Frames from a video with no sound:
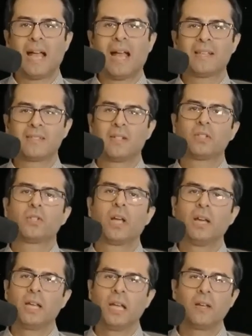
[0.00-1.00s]
as their
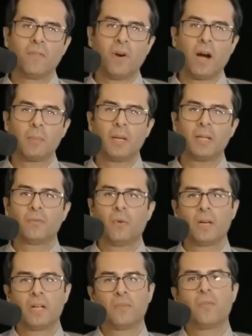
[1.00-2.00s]
training environment for
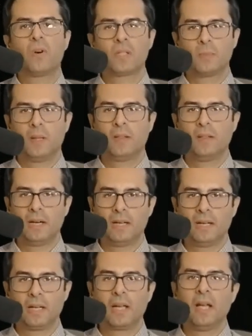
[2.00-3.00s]
reinforcement
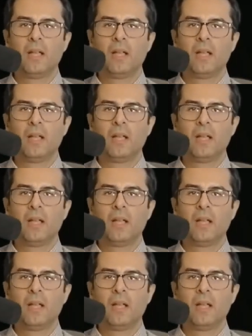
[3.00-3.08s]
learning,